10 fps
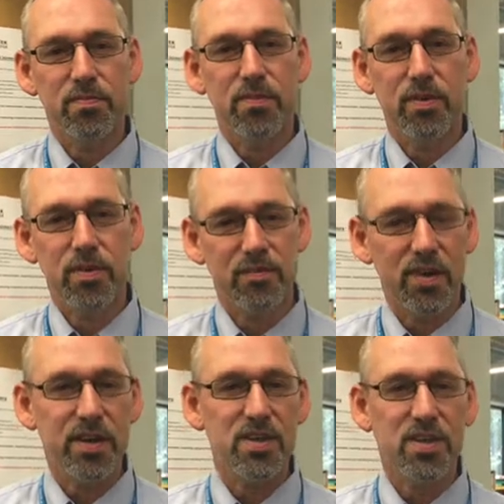the
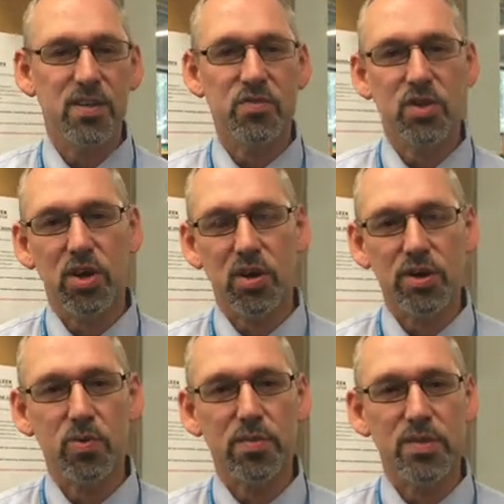vacancies for the college
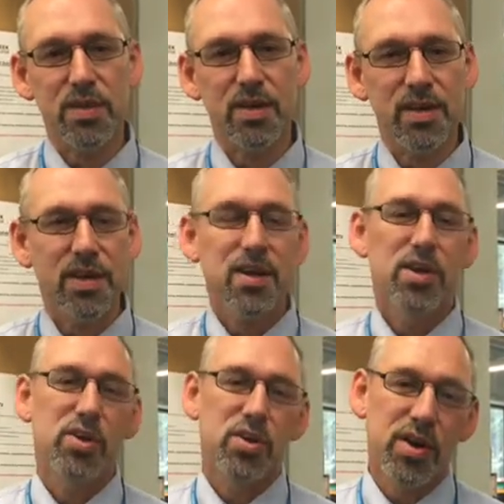website.
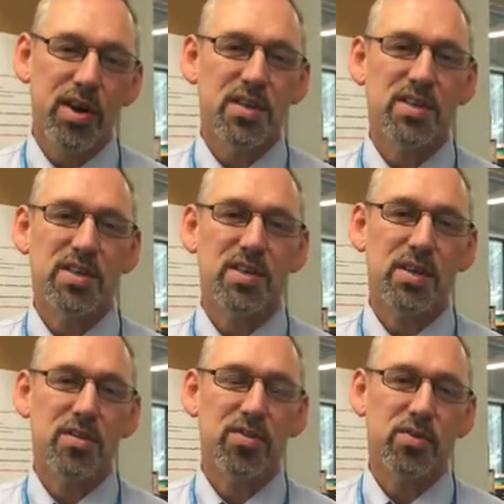You can access
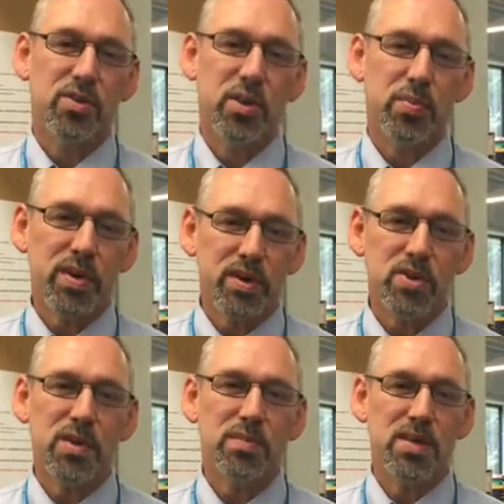that through the
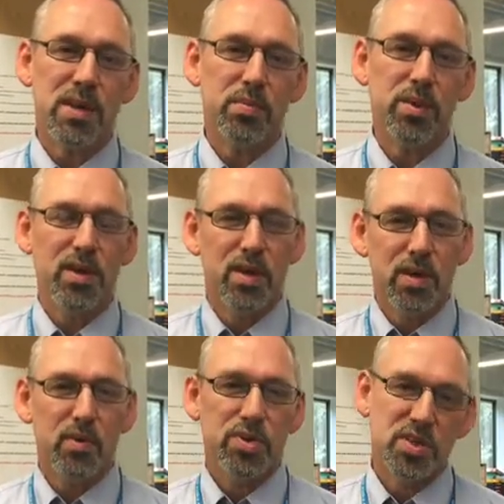apprenticeship tab,
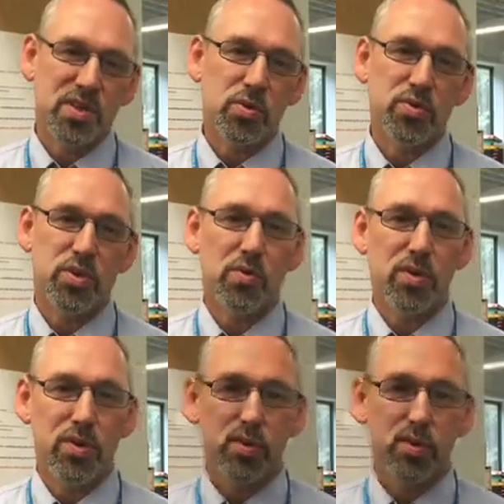which is also on the